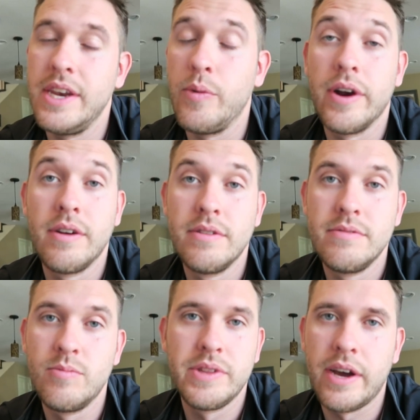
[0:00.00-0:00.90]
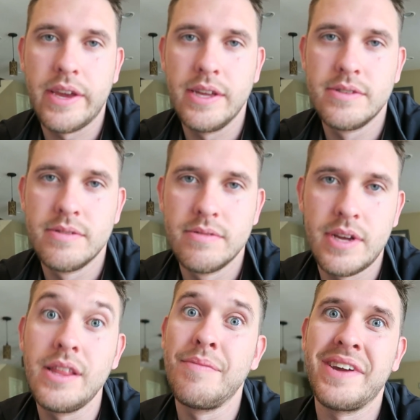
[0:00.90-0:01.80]
anywhere without kids. I
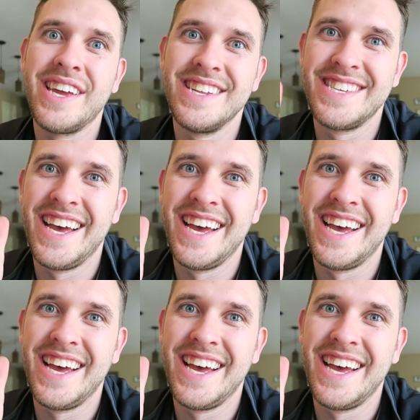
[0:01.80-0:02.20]
love my kids.